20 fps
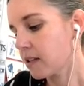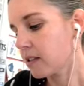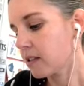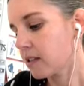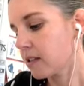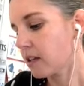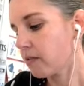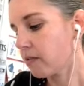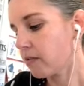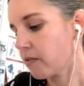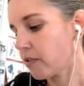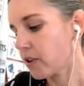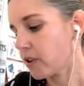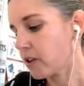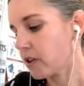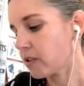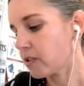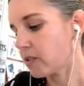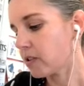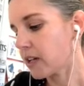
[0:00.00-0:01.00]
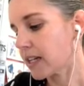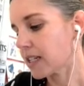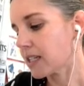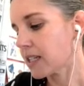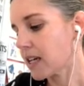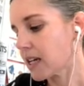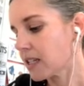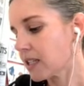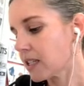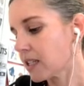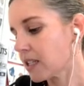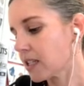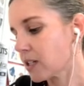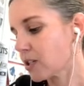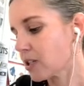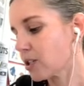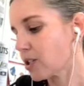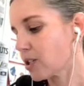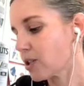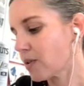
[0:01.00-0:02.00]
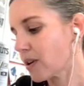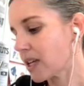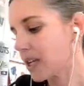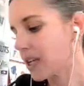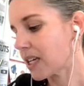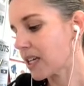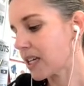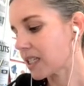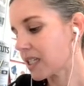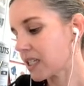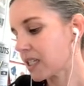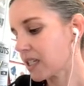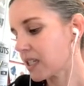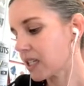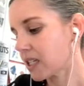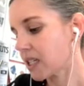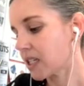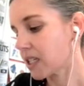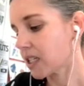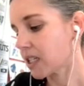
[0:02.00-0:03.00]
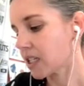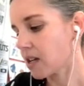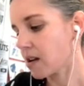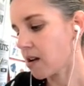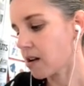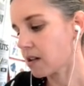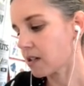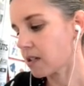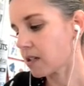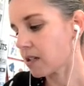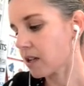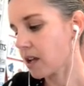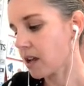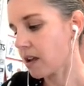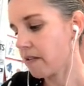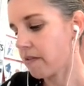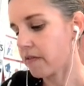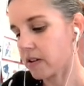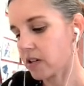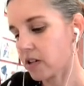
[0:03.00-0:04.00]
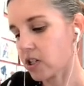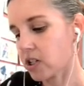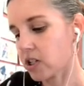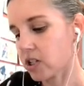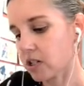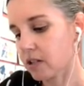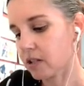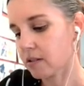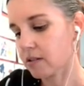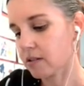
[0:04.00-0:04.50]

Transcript: the vertical line test, so it is not a function.